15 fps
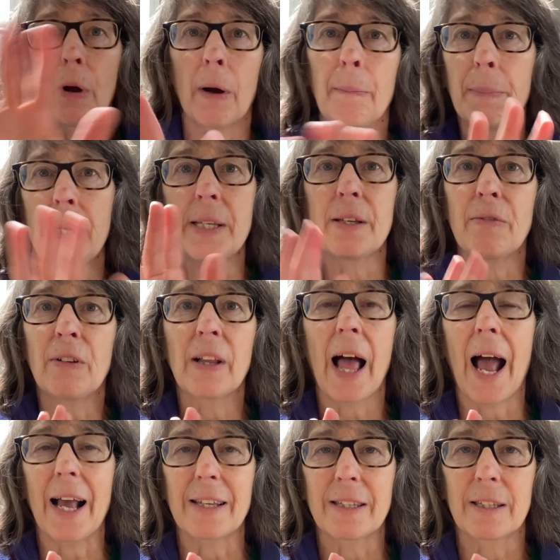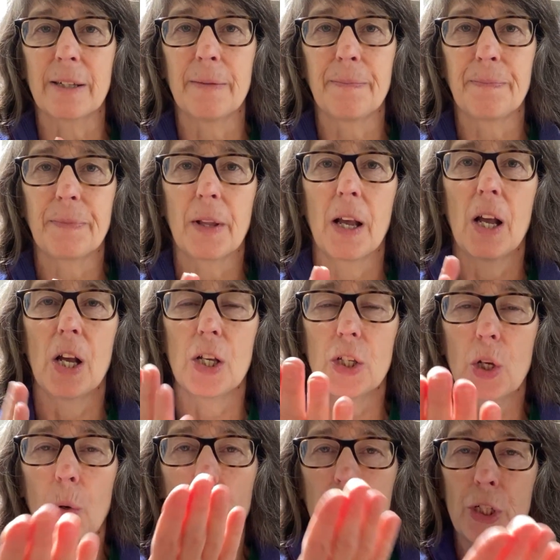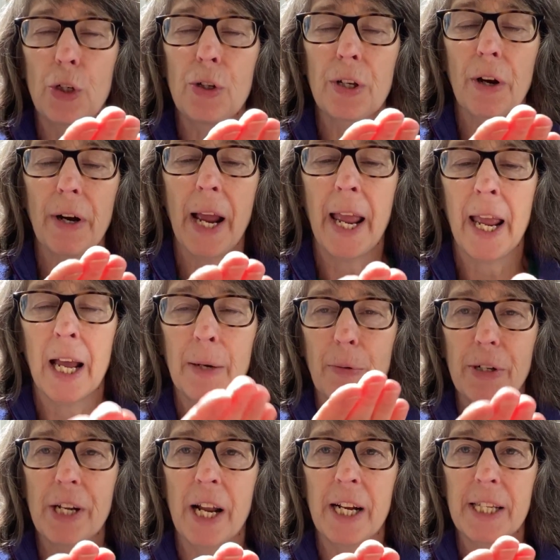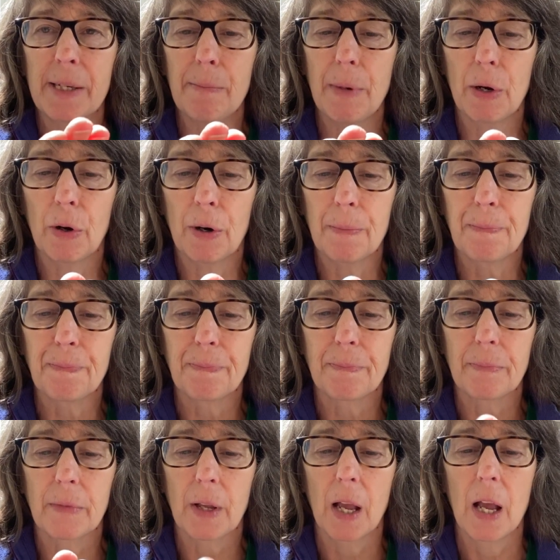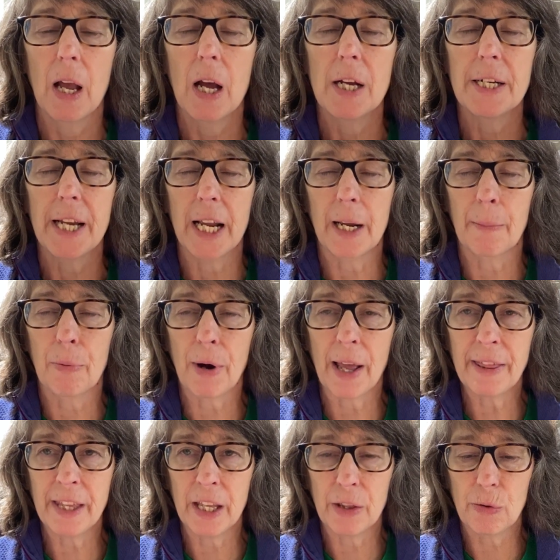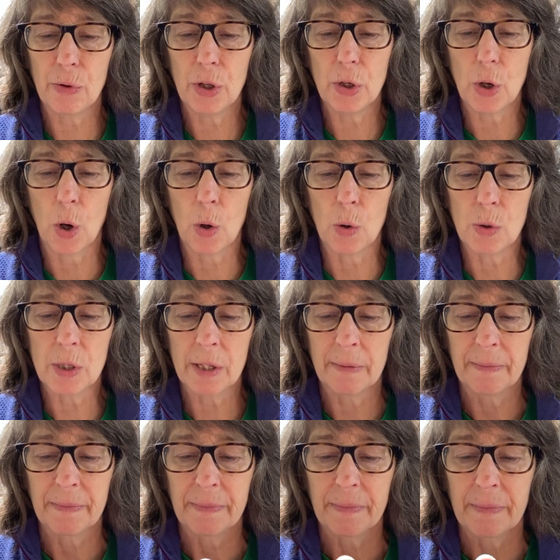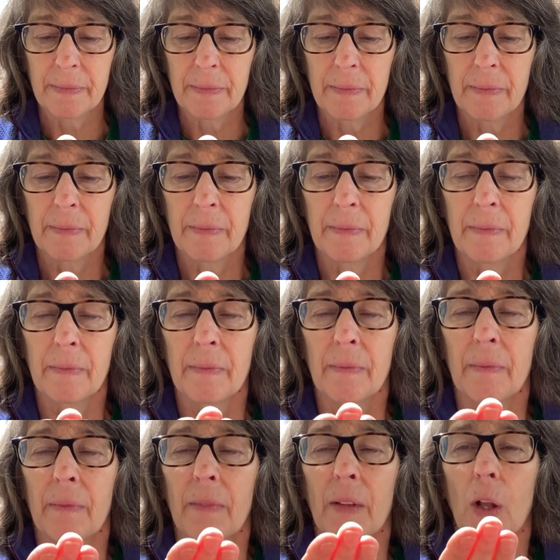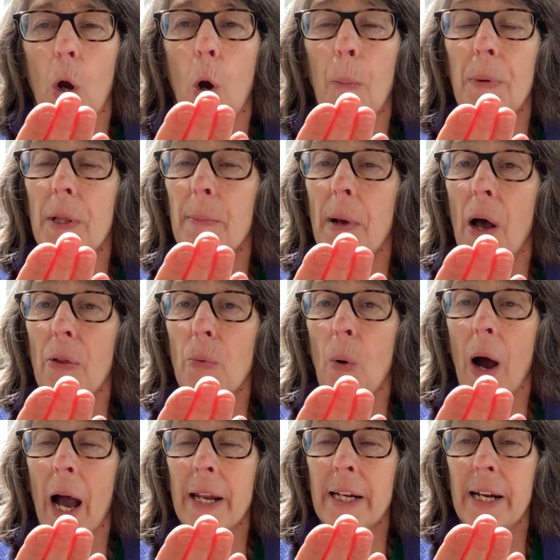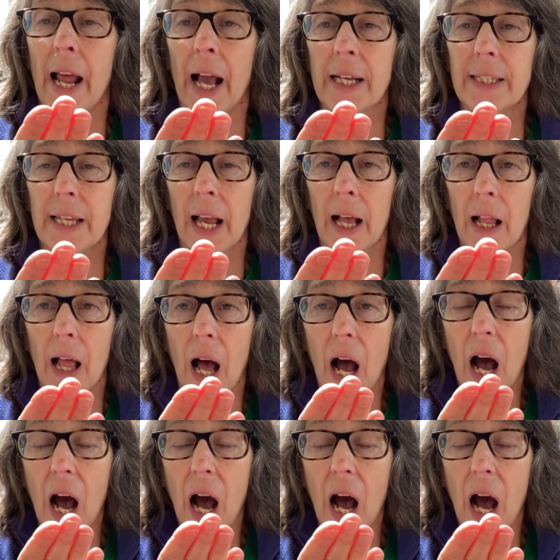a piece of glass. So let's use our hand, pretend it's a mirror, take a breath in through the nose, open the mouth wide and exhale.